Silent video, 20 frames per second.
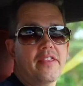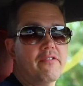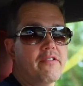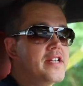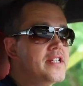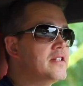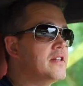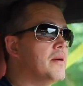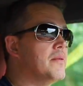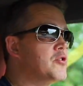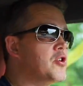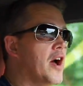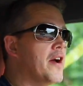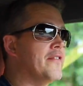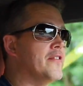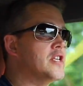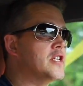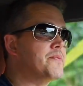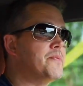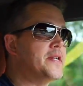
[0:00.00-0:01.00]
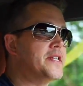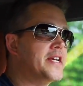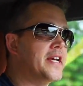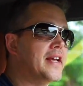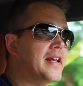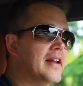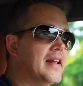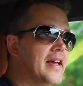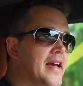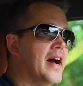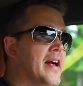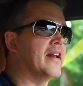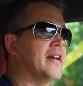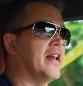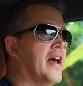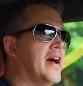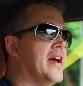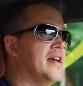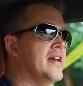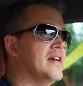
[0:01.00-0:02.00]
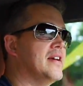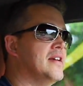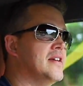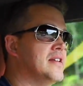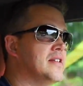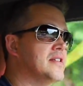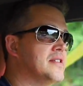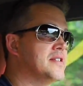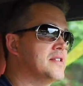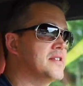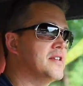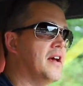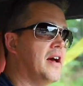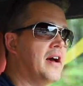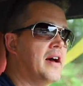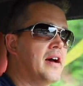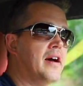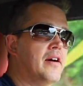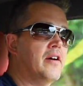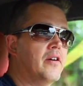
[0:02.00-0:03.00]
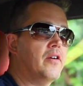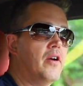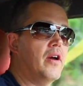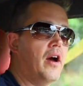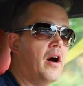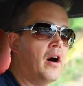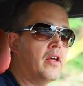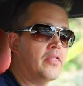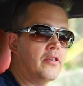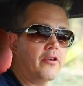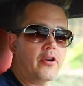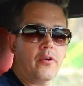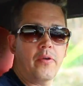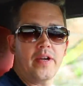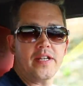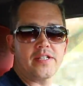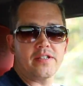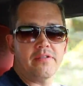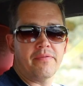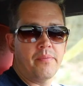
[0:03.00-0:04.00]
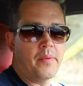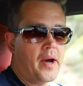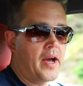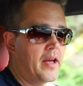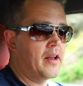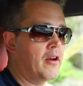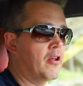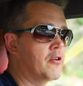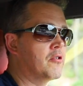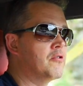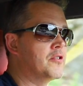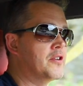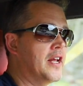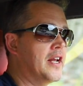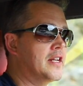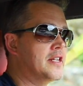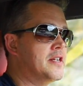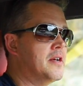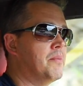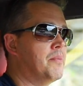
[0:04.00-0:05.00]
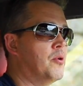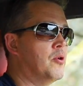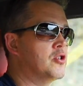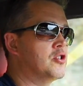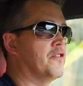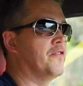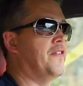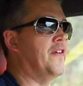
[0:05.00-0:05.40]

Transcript: the reason I'm driving this particular car today is on the request of my local dealership, Porsche